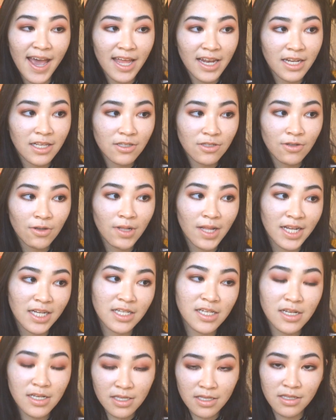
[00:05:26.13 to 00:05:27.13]
and it's not
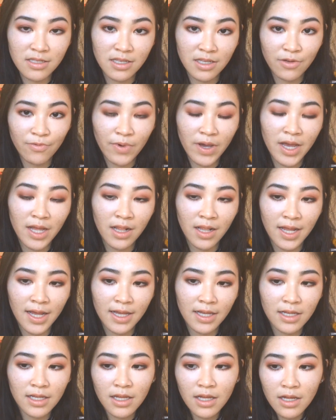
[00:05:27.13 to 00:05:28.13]
like GCSE where
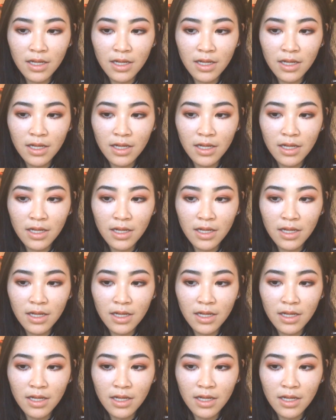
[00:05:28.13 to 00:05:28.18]
like